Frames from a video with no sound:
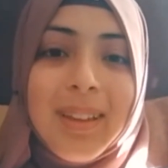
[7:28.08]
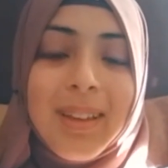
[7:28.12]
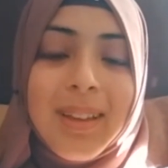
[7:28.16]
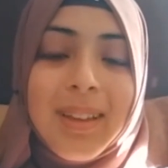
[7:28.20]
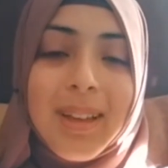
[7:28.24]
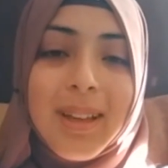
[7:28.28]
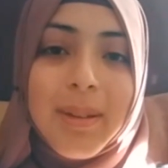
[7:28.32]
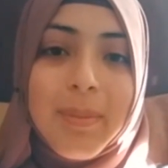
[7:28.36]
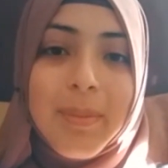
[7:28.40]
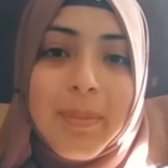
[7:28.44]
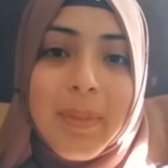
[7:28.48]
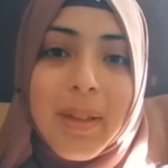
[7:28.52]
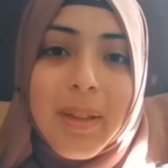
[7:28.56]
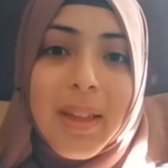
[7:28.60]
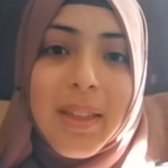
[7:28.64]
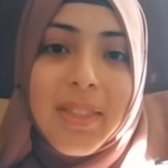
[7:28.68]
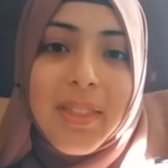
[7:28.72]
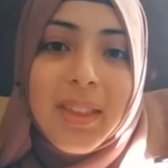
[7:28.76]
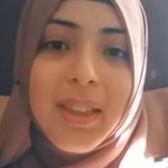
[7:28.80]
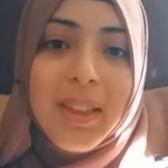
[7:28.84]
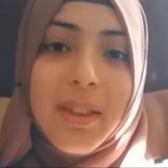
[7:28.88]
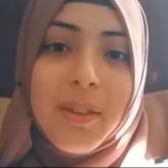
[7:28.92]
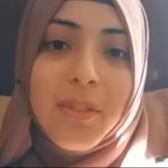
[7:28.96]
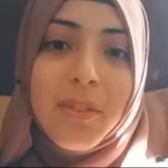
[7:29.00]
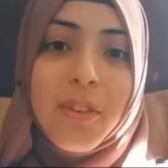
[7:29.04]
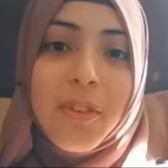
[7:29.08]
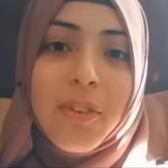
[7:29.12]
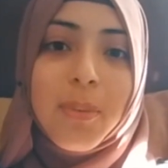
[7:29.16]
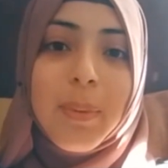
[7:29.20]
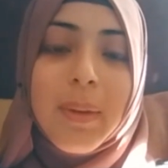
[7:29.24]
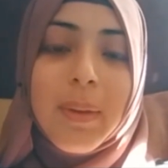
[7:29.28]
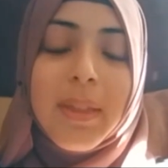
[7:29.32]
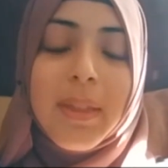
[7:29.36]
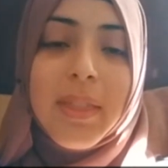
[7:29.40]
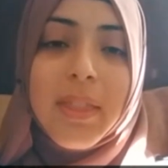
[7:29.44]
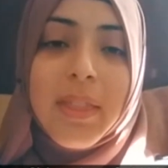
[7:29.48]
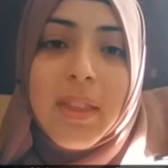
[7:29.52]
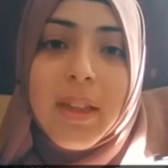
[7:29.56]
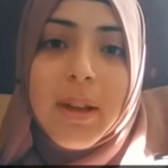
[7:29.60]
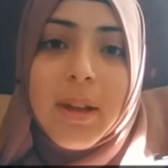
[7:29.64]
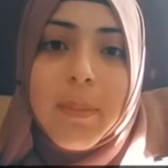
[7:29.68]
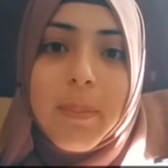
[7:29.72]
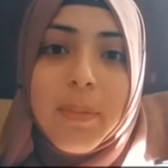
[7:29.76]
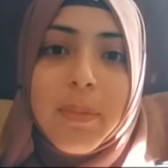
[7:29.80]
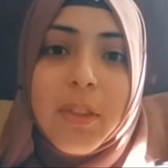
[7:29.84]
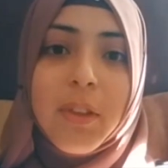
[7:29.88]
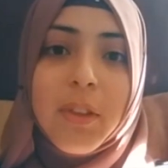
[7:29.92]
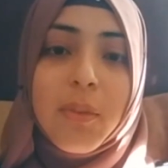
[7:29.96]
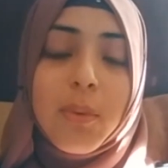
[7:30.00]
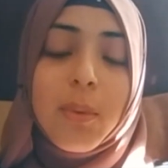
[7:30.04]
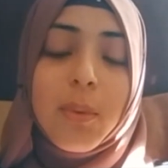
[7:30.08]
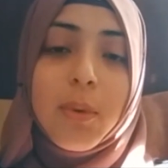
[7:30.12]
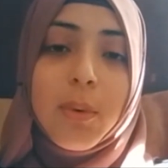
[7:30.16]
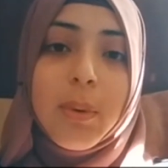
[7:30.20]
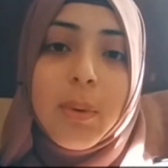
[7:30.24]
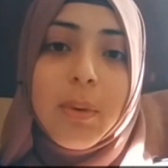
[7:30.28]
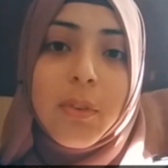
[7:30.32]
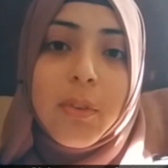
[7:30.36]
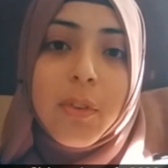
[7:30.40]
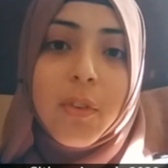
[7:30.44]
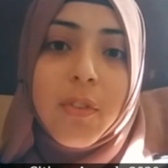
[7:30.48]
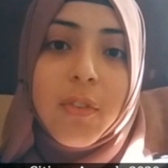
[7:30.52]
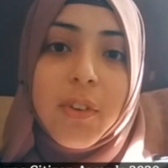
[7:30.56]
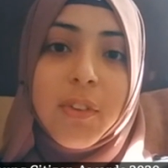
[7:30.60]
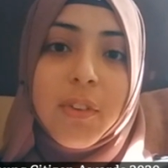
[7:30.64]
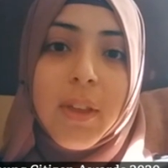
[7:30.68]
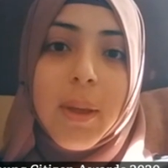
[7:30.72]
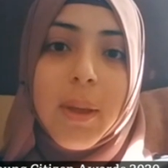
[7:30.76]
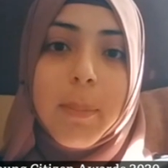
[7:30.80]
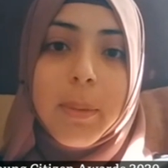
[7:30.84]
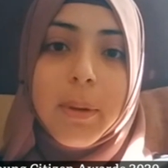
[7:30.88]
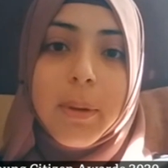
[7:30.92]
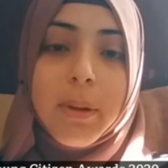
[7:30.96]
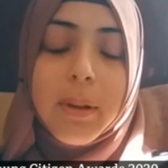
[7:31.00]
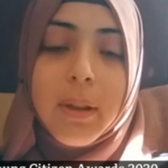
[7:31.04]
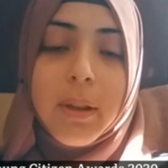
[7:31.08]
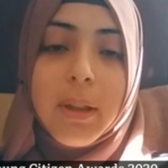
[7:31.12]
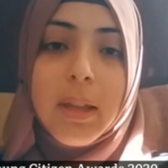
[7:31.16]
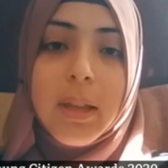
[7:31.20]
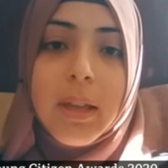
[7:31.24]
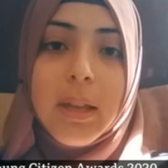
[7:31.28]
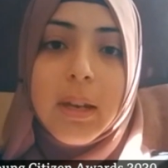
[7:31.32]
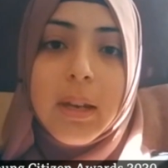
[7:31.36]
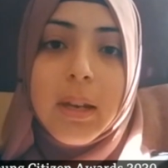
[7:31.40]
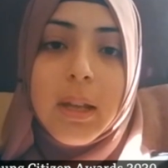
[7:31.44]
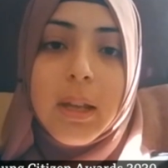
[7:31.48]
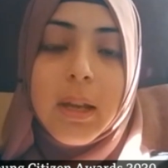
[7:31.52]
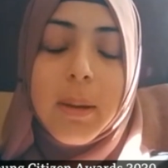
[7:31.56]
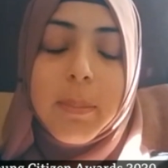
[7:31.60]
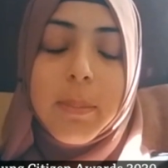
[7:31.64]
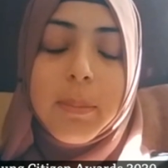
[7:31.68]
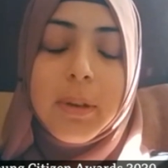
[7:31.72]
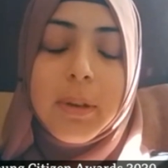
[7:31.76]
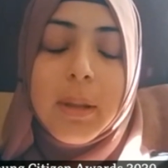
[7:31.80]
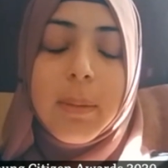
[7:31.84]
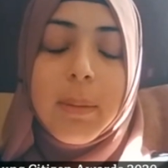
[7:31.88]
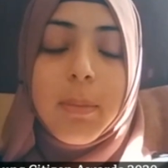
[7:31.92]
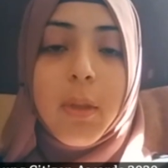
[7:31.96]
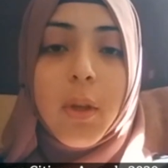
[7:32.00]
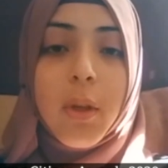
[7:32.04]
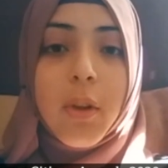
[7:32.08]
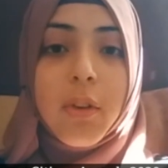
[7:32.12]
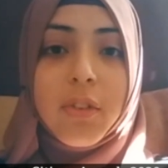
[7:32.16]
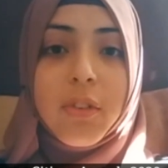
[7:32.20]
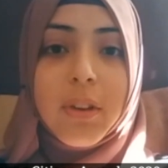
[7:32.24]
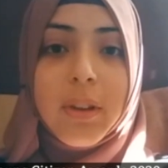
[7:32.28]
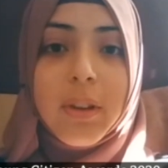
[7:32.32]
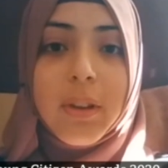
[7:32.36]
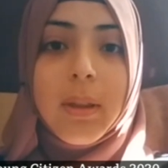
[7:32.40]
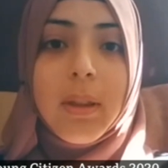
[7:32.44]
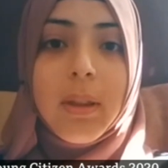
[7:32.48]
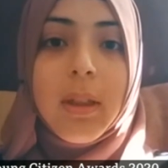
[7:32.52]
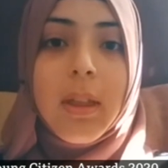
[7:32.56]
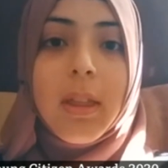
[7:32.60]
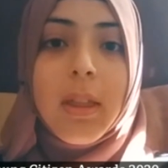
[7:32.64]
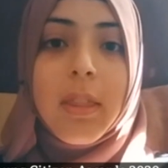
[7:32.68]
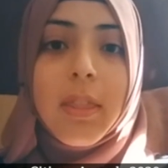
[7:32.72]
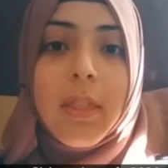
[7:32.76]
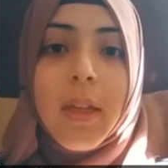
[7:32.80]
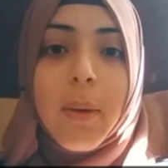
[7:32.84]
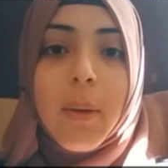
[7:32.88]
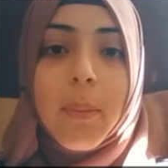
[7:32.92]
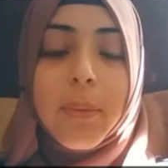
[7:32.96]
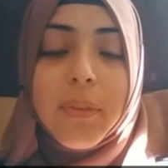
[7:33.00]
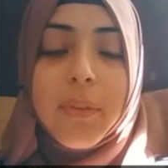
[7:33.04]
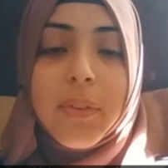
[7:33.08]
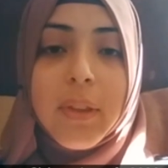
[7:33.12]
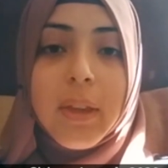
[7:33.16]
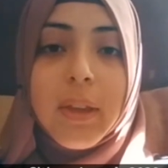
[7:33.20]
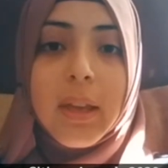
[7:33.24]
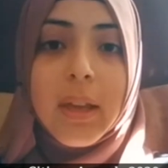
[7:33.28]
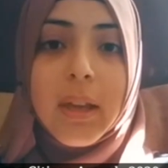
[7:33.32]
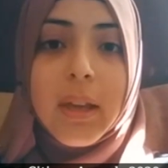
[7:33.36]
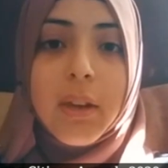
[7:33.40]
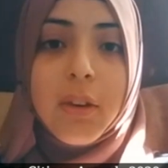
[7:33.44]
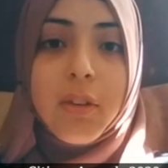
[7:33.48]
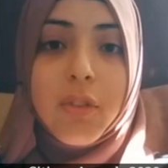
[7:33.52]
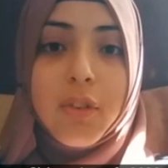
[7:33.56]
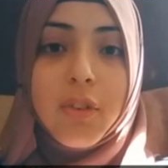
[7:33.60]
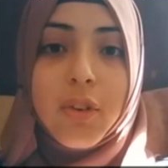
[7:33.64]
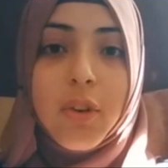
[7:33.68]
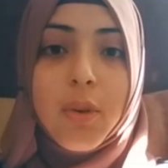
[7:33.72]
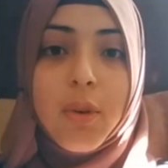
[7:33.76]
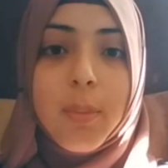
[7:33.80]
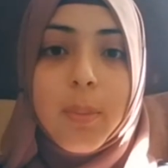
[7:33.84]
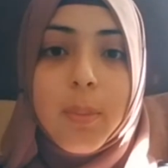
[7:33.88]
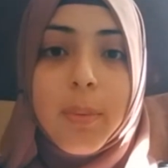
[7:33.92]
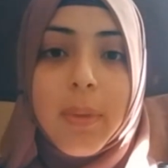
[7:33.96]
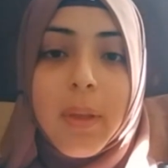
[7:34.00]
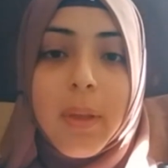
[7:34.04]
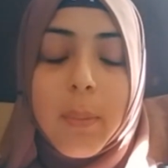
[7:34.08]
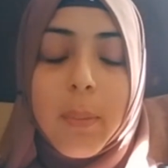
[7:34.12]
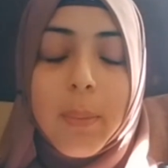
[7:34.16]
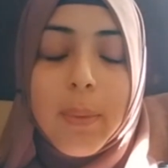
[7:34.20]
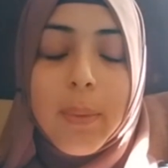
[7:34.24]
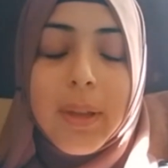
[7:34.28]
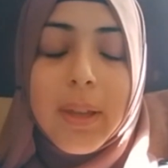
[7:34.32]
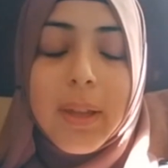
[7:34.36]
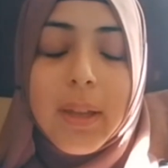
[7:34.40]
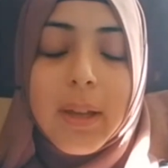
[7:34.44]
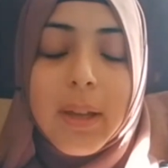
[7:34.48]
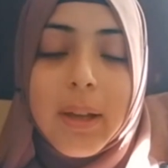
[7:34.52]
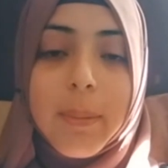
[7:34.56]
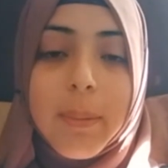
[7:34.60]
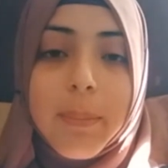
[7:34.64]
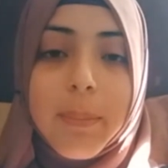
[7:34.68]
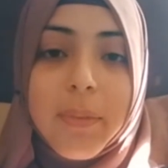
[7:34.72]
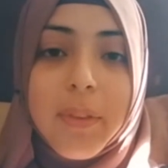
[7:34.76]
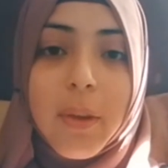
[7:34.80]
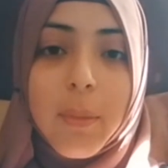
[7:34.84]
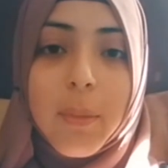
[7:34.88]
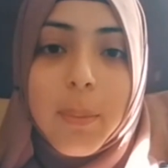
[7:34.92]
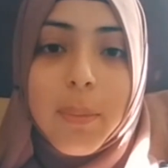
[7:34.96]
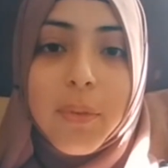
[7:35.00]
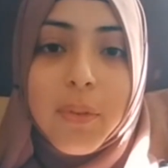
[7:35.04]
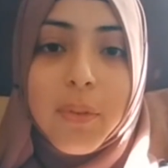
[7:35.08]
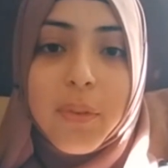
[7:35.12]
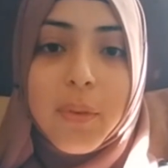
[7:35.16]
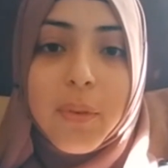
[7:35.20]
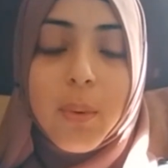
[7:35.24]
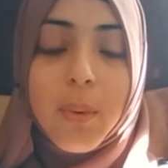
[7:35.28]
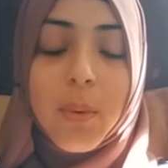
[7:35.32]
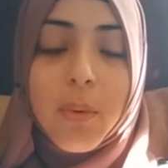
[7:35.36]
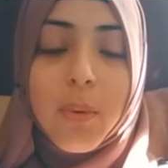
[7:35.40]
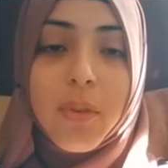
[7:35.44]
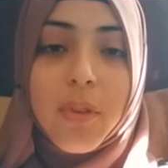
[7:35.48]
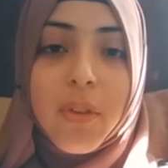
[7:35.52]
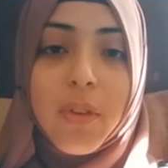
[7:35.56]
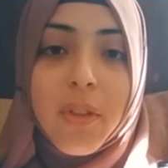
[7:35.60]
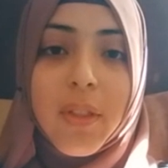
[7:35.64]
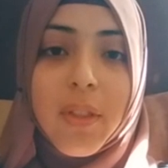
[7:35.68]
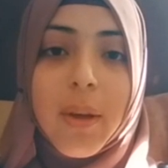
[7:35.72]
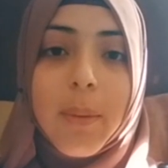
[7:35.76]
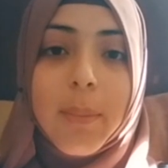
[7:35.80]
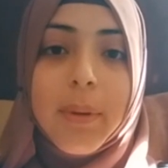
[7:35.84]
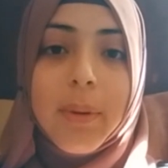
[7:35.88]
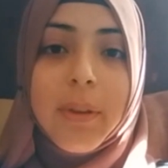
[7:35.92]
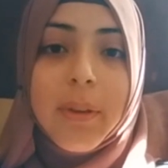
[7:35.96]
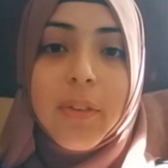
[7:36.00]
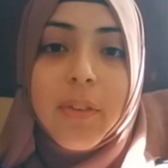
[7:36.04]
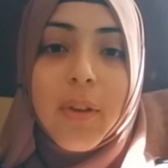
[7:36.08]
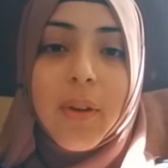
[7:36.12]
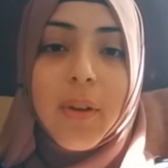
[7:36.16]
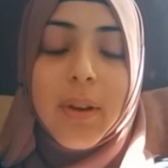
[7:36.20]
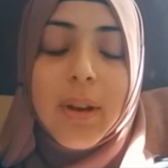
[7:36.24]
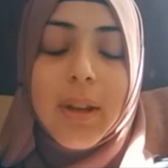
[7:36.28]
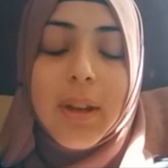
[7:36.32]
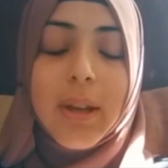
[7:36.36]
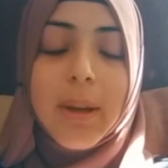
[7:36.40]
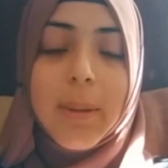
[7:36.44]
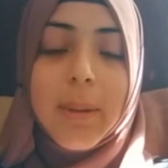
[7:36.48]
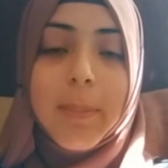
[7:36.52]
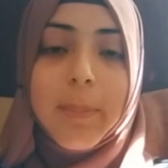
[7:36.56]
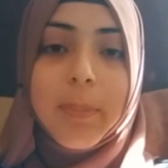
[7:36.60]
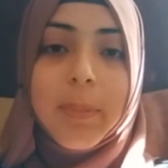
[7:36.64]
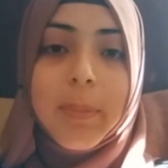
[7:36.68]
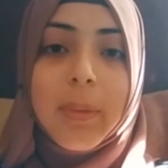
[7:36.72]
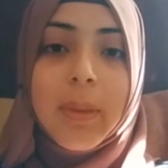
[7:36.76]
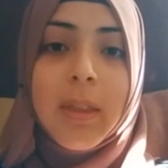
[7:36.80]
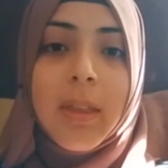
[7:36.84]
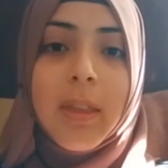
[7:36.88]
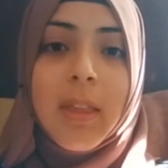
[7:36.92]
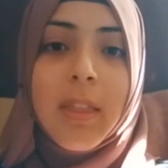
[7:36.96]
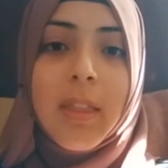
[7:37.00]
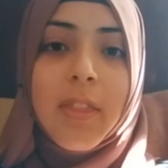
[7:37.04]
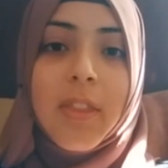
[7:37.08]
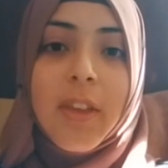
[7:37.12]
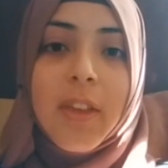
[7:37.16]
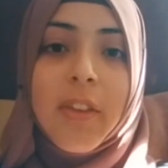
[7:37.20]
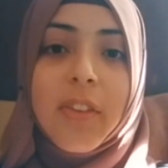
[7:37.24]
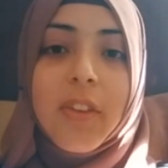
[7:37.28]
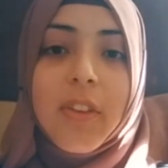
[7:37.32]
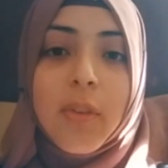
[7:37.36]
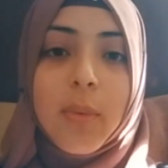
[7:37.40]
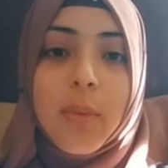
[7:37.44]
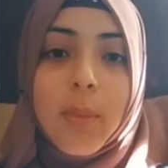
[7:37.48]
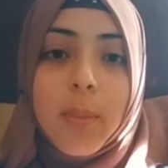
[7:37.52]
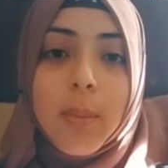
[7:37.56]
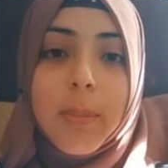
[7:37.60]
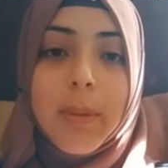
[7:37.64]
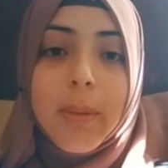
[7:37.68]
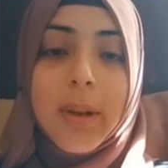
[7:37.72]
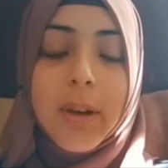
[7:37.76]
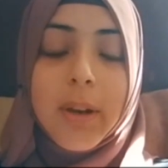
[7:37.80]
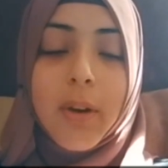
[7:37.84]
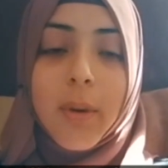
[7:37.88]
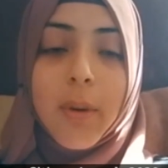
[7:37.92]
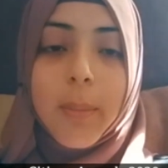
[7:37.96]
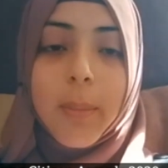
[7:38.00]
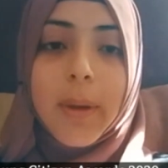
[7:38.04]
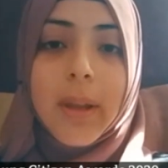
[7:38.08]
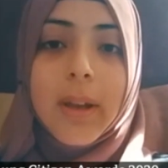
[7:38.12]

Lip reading: I think it's just with things we're doing. So, for example, in Team Theology, that was a group that we set up in school. So that was on Thursdays we'd meet up.